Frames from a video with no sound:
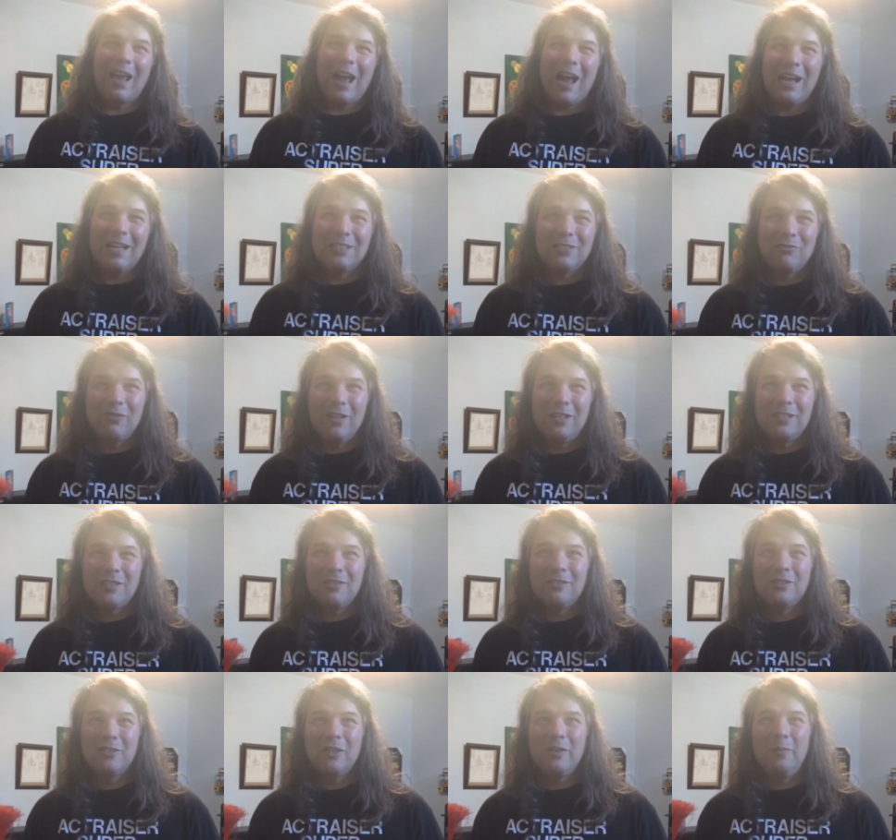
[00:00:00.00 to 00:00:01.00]

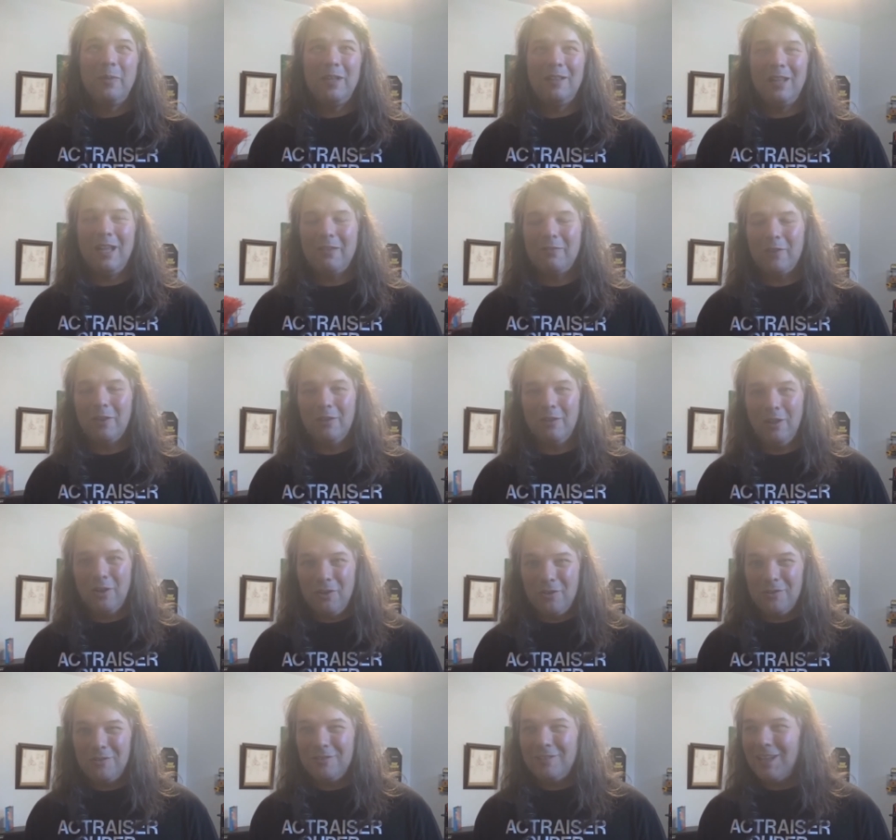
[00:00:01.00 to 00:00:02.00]
Actraiser should have been left
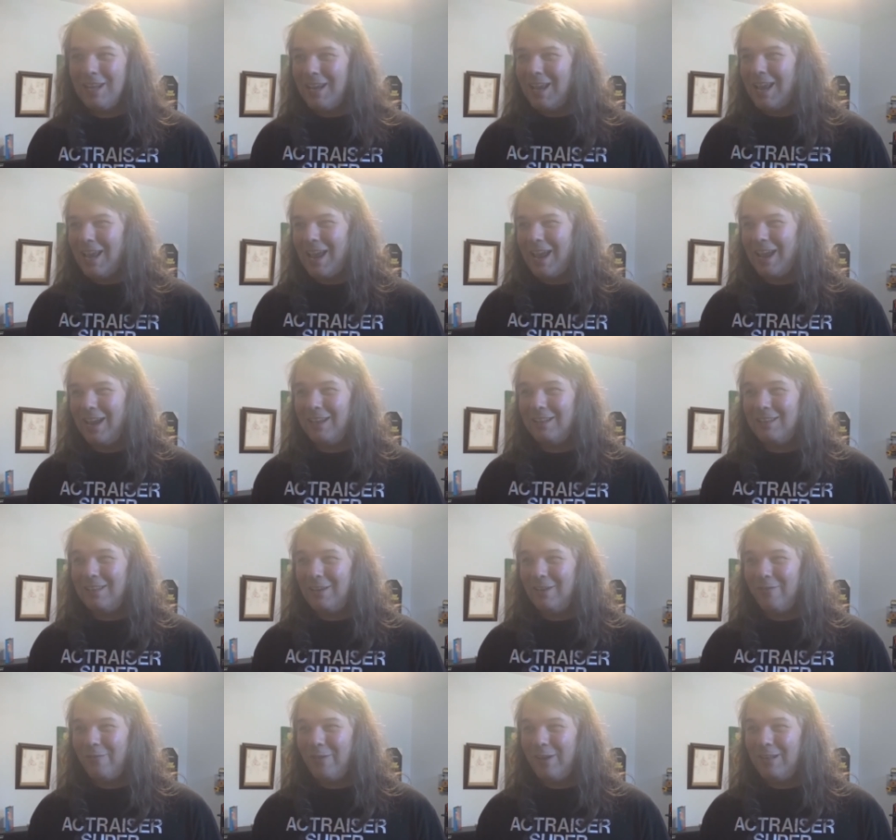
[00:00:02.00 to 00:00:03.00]
alone? And do
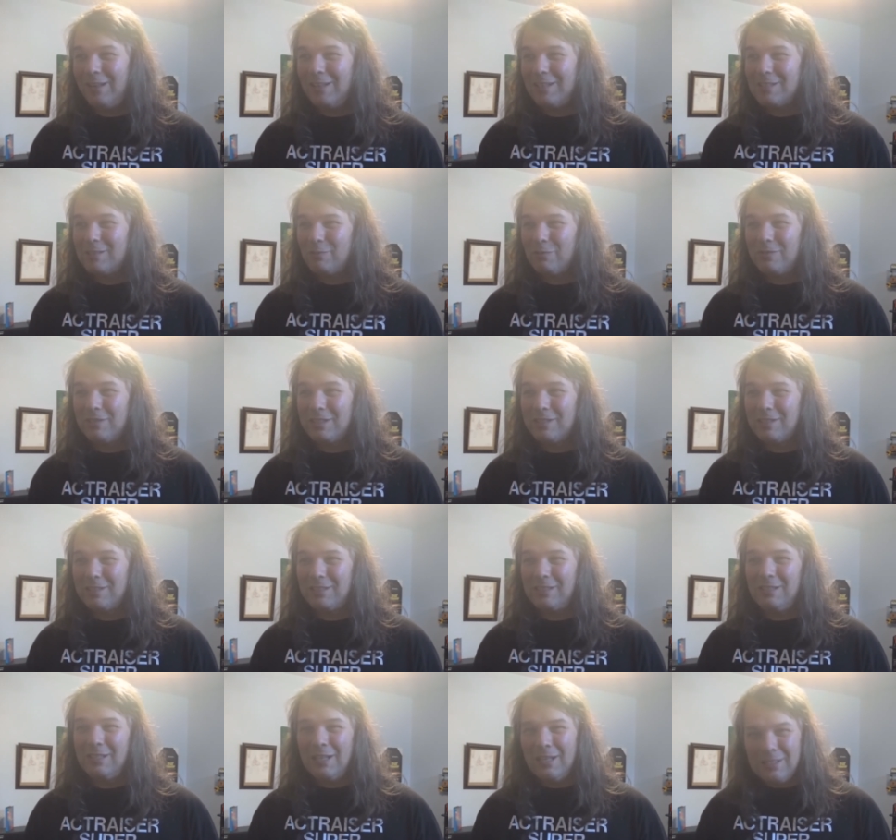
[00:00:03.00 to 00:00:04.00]
you think this was
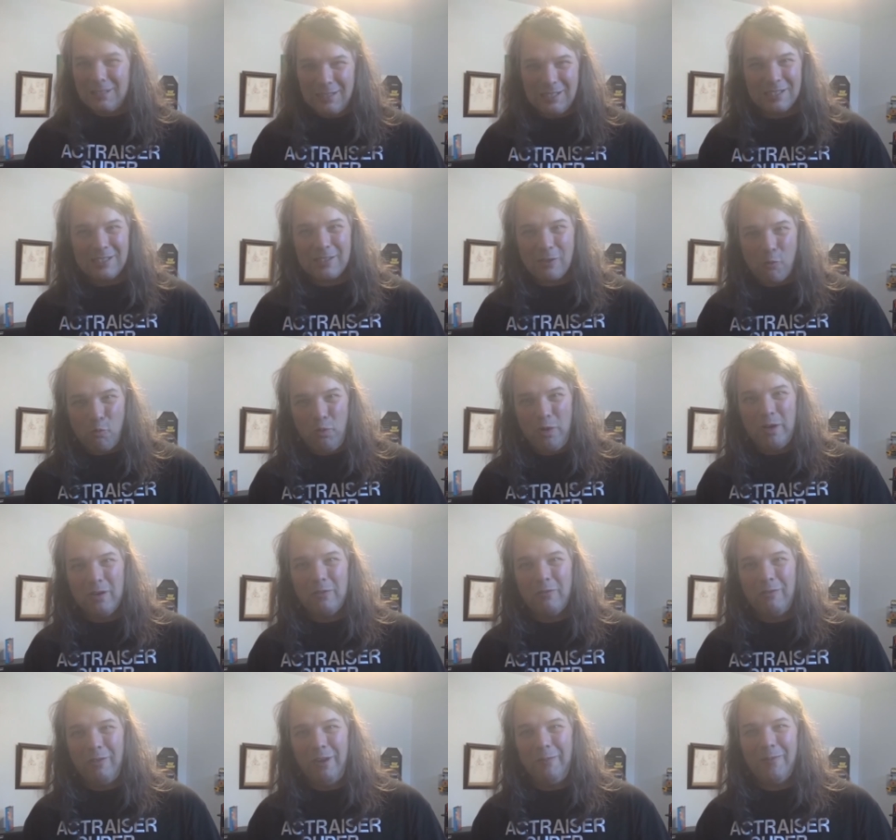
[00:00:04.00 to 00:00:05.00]
just a
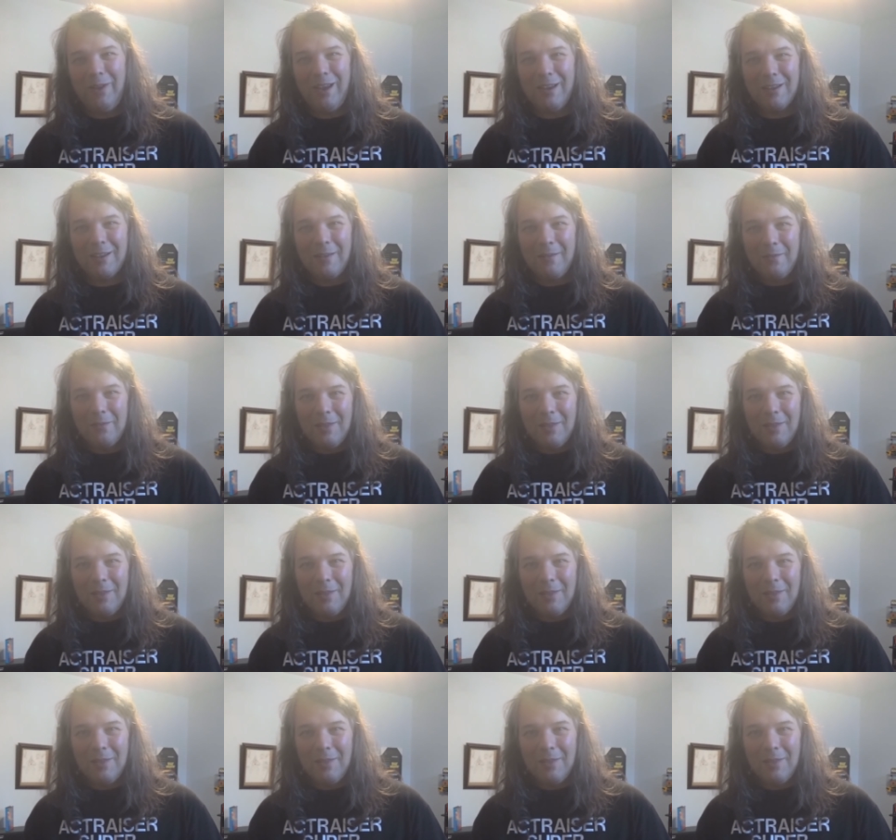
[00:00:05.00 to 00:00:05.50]
weird remake?